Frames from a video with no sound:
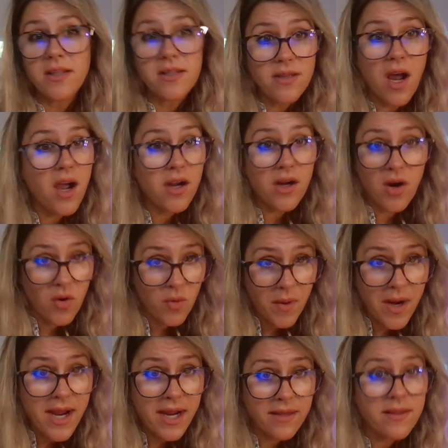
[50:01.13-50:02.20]
does not go
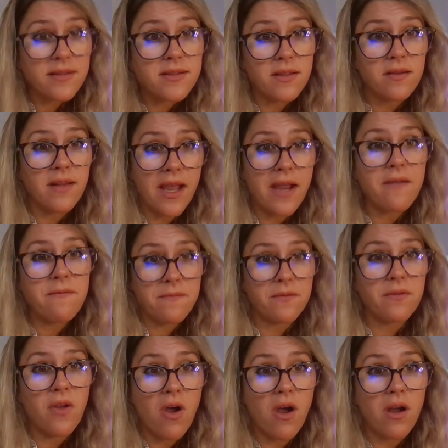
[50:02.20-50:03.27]
away. That's a
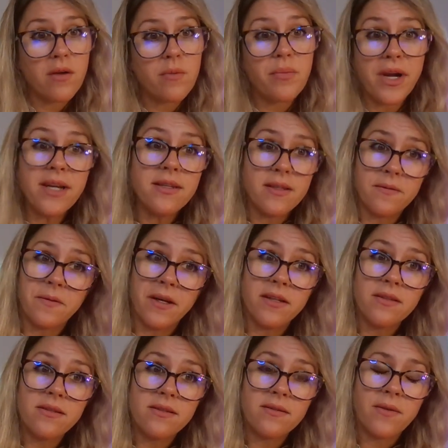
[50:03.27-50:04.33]
lifelong brain
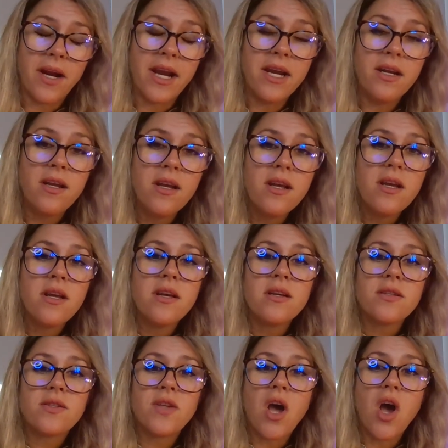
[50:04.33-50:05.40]
difference, right?
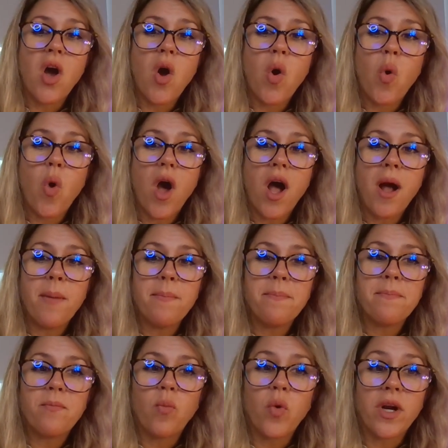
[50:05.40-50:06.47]
So
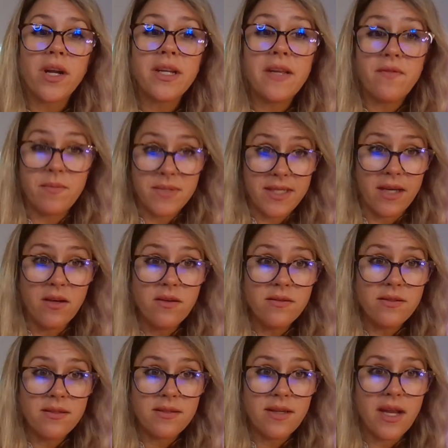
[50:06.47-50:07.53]
we're going to give them
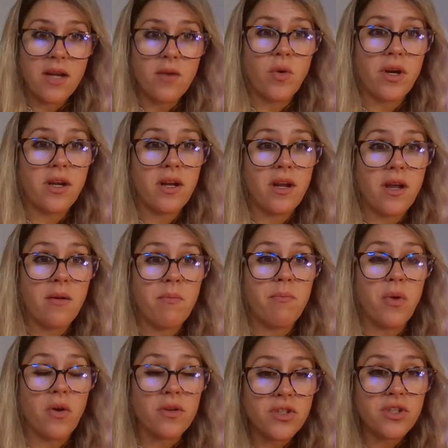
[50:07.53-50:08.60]
skills and we're going to
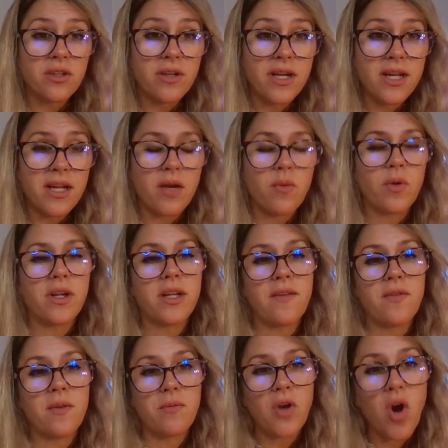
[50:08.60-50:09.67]
bolster it and we're going to give
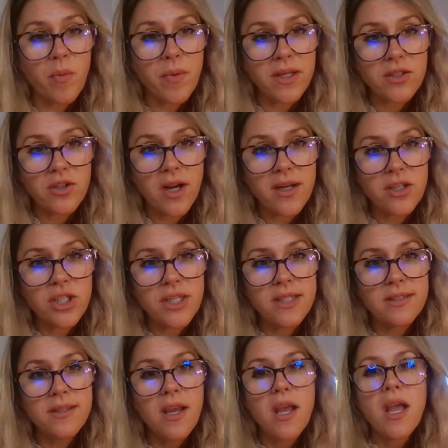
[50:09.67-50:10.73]
them coping
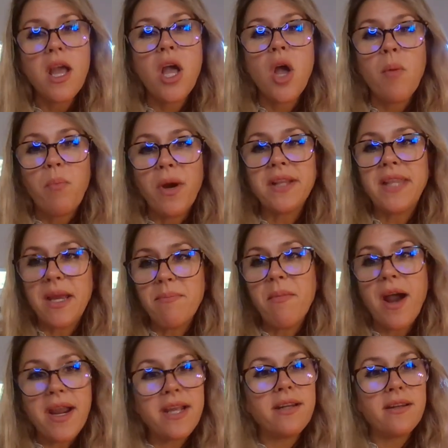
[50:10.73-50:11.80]
strategies, but they
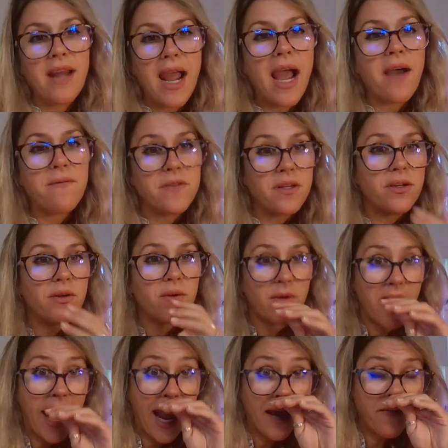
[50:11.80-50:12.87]
might have to
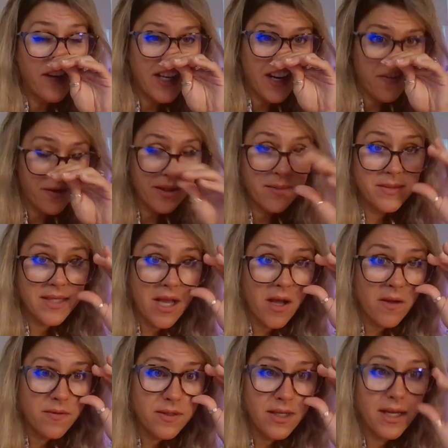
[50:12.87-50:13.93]
advocate for
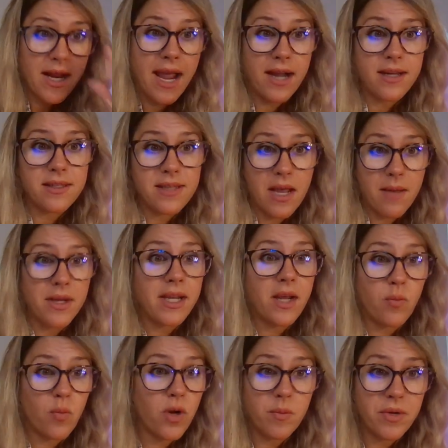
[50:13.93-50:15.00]
themselves in academic
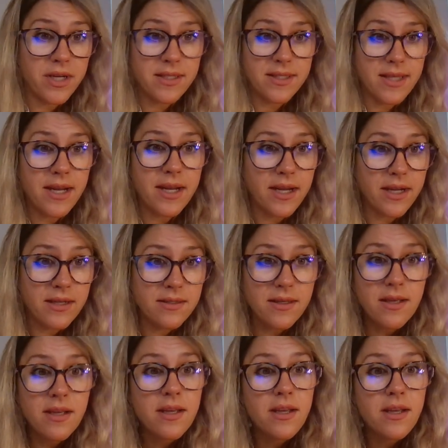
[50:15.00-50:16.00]
and workplace settings,